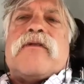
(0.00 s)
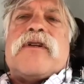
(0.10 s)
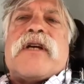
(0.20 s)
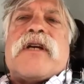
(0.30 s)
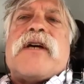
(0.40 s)

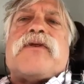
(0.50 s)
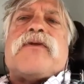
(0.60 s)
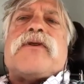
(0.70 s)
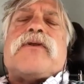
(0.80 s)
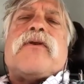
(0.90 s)

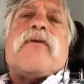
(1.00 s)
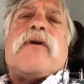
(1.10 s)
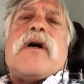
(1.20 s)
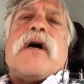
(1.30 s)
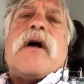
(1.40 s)
disastrous.
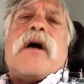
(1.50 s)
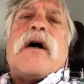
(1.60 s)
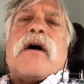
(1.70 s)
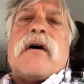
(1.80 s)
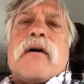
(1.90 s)
So
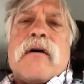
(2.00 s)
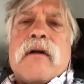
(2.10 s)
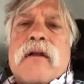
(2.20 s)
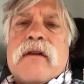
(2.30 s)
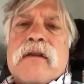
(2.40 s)

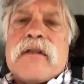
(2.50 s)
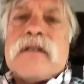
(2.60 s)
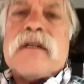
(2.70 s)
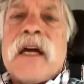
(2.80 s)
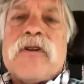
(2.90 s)
this
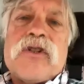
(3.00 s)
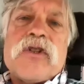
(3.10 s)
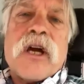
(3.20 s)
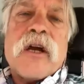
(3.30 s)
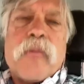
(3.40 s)
again
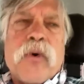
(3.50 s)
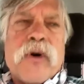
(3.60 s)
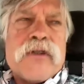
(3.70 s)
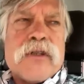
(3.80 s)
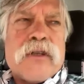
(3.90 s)
just kind of
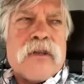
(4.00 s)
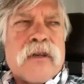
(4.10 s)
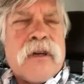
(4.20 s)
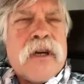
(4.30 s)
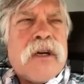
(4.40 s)
points to
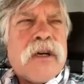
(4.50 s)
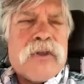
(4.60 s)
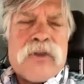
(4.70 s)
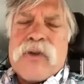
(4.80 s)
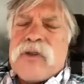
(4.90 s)
the
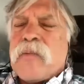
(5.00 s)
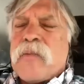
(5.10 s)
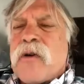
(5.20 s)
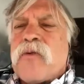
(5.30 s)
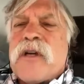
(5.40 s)
concerns
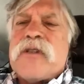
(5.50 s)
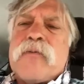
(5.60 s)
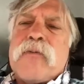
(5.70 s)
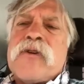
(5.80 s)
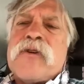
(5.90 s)
about
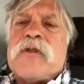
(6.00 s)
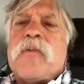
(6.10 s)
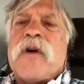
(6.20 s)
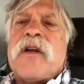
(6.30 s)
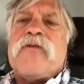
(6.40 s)
risk versus
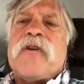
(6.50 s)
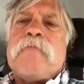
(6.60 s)
benefit.